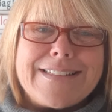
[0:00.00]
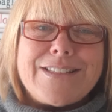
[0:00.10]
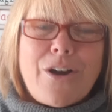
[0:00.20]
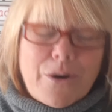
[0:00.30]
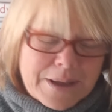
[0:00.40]

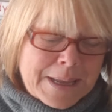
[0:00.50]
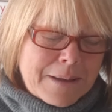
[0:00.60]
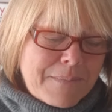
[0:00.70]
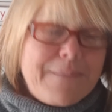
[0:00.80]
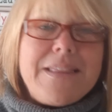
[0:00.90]
So
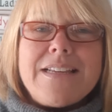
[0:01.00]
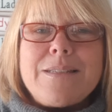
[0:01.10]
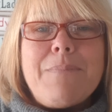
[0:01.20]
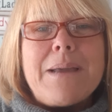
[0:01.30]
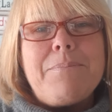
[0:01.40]
maybe
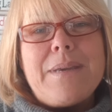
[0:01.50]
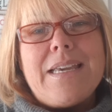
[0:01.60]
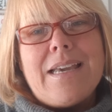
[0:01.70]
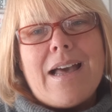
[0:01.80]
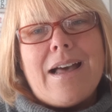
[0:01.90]
this might
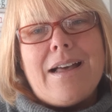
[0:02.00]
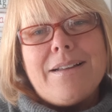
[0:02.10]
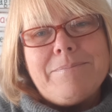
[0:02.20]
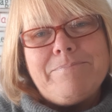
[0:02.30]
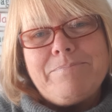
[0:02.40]
be a